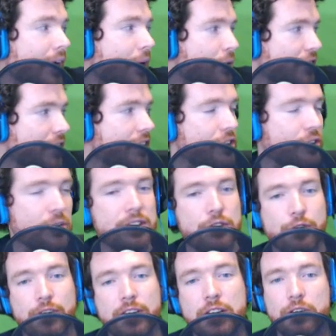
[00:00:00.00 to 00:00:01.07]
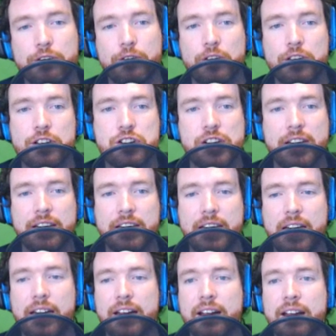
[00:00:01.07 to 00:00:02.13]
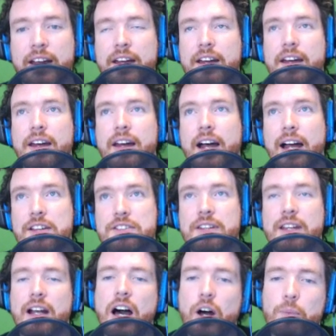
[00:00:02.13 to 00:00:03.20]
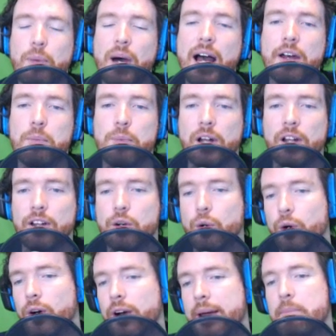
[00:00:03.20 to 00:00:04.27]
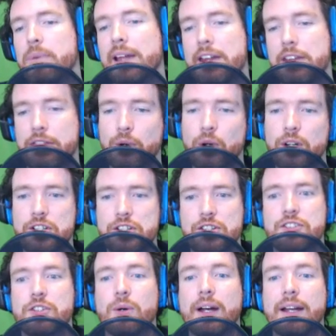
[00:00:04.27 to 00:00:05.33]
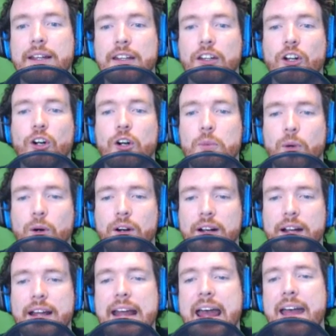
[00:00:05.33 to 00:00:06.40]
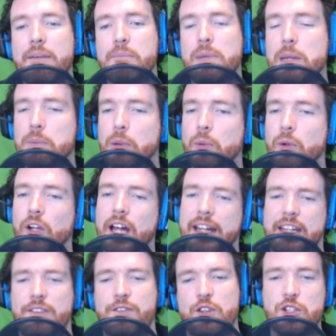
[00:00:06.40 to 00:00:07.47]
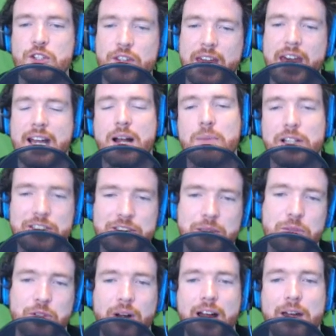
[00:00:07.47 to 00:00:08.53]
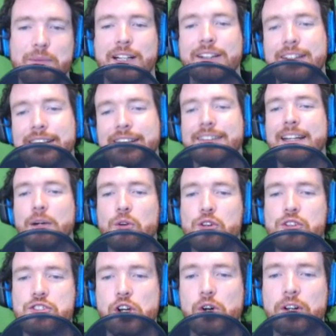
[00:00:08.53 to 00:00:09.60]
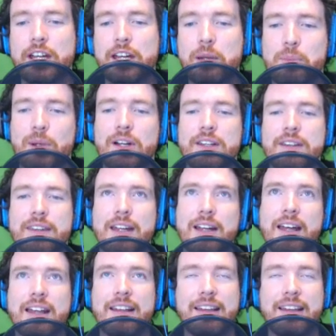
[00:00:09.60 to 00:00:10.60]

when I was gonna do this video for the Sheng-Ya, I said I'll buy Umbrella Corps and play through it just so I can learn more. And people were like, if you do that, I'm unsubscribing. They were joking, but